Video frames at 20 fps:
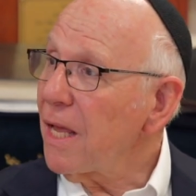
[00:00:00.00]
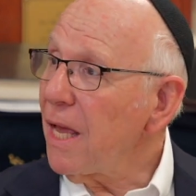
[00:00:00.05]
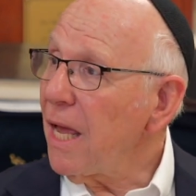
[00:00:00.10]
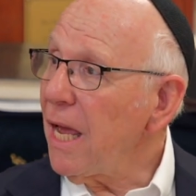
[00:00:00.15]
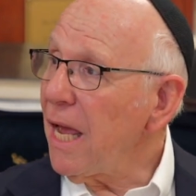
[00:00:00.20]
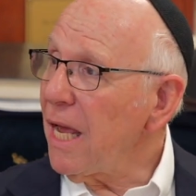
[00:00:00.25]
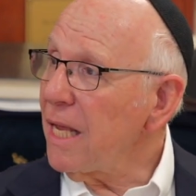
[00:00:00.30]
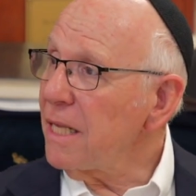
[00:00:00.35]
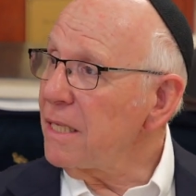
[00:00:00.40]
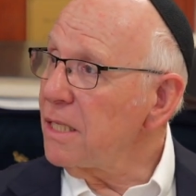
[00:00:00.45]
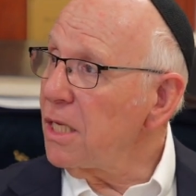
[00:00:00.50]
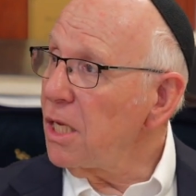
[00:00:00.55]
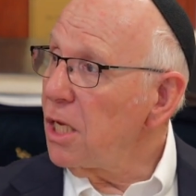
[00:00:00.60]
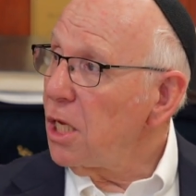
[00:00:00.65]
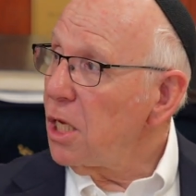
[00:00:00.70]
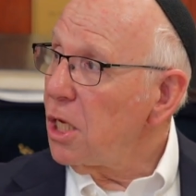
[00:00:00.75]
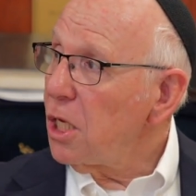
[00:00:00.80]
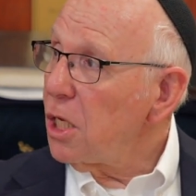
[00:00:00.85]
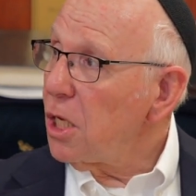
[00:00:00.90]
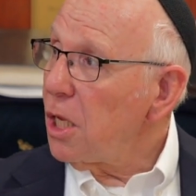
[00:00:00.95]
And
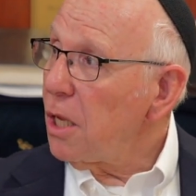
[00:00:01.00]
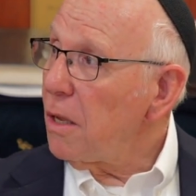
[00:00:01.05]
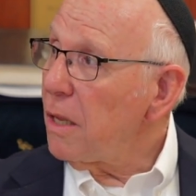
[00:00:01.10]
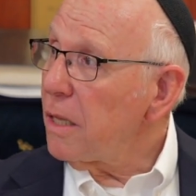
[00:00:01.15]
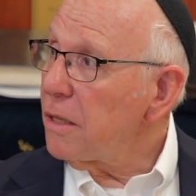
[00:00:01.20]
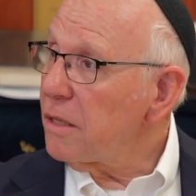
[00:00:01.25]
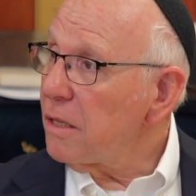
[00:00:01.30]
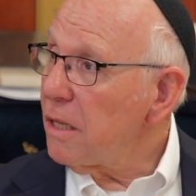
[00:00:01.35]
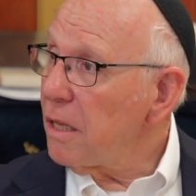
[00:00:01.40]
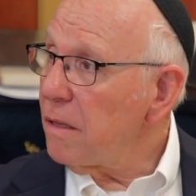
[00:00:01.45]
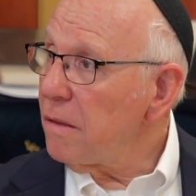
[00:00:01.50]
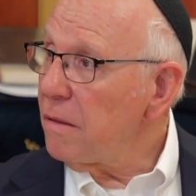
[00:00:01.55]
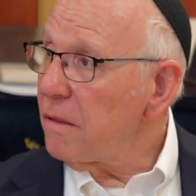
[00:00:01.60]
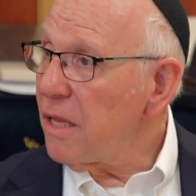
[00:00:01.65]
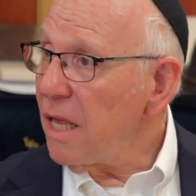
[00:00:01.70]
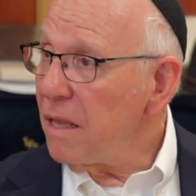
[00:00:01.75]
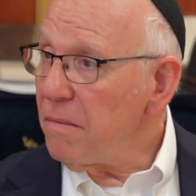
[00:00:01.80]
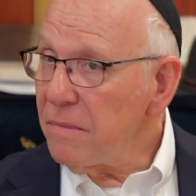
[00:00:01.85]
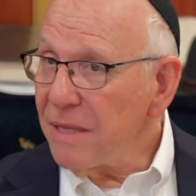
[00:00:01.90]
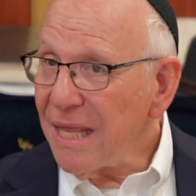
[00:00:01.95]

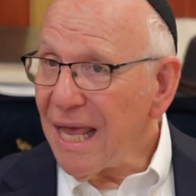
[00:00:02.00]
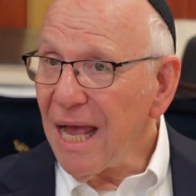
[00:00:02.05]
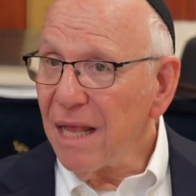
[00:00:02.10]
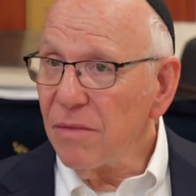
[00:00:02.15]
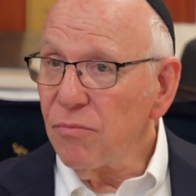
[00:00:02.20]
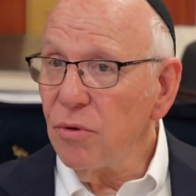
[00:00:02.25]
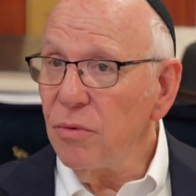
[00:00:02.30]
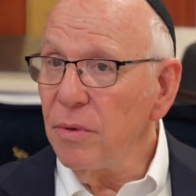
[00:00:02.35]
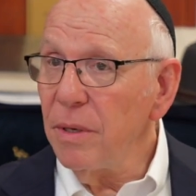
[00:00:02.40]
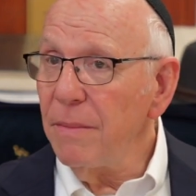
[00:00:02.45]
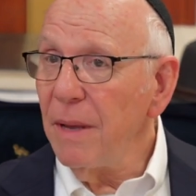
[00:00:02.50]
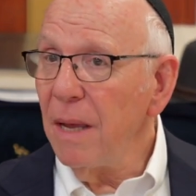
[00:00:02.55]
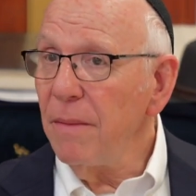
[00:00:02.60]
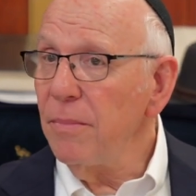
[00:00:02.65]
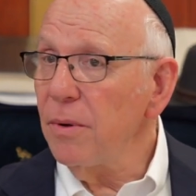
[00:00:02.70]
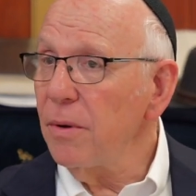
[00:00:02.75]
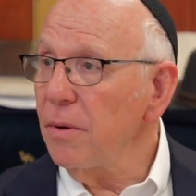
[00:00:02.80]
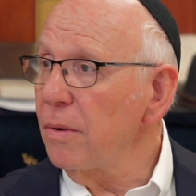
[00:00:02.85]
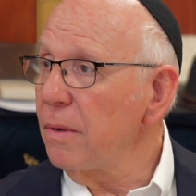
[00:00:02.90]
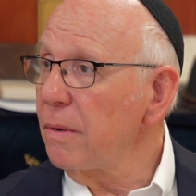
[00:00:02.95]
then Dad will
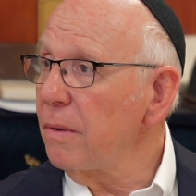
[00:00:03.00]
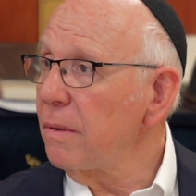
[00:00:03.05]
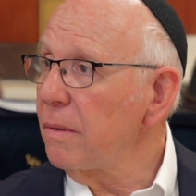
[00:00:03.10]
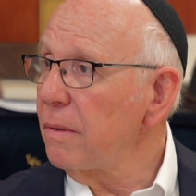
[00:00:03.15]
remember.